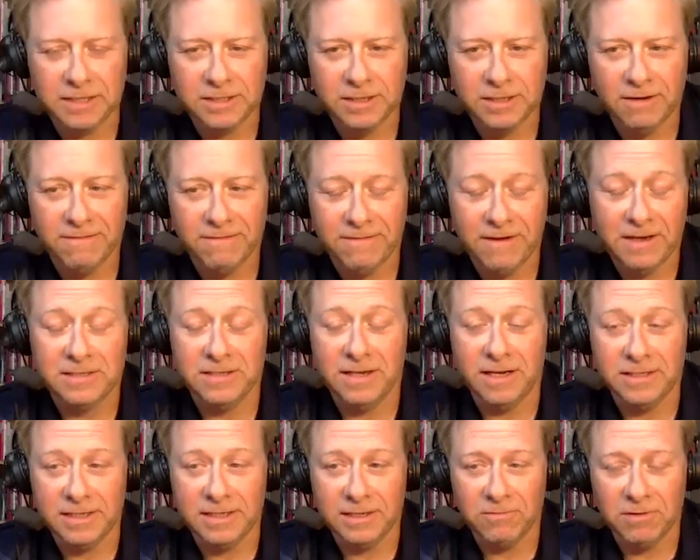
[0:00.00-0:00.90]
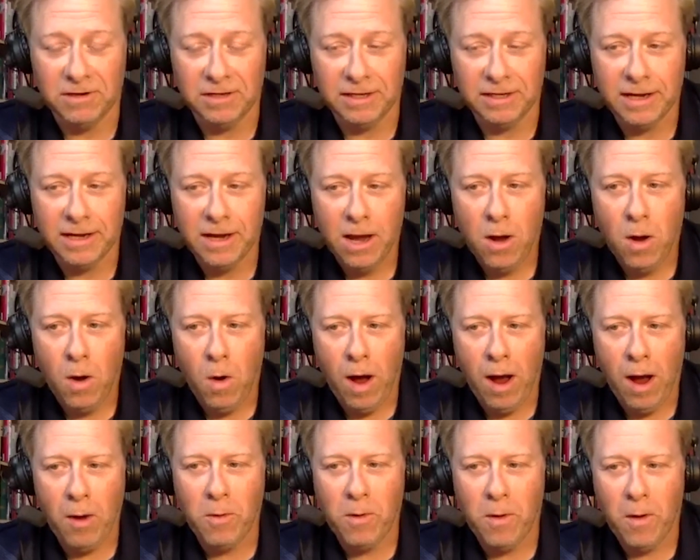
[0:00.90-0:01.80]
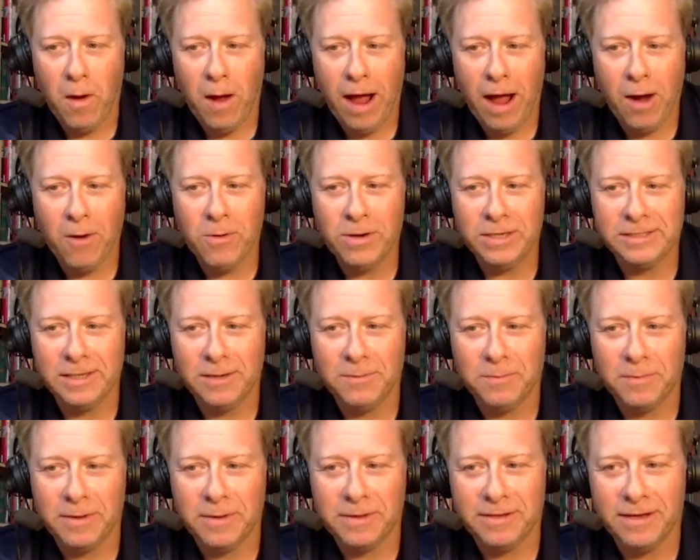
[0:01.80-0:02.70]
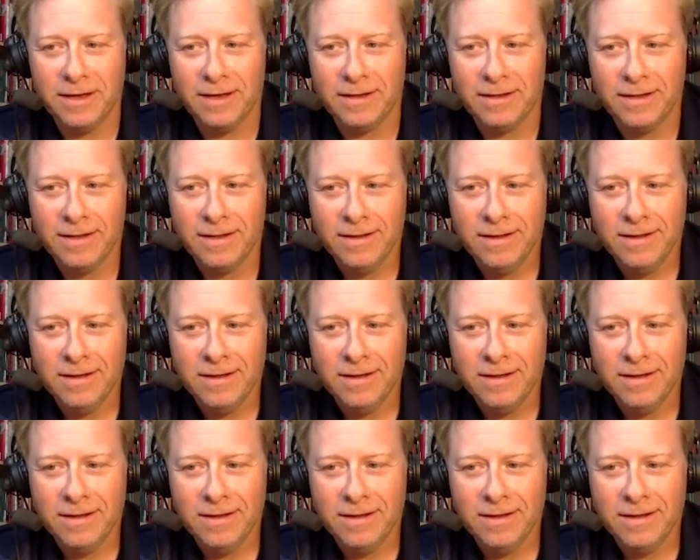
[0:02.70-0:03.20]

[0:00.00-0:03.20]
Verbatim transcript: stuff. Fascinating, really. How is it with the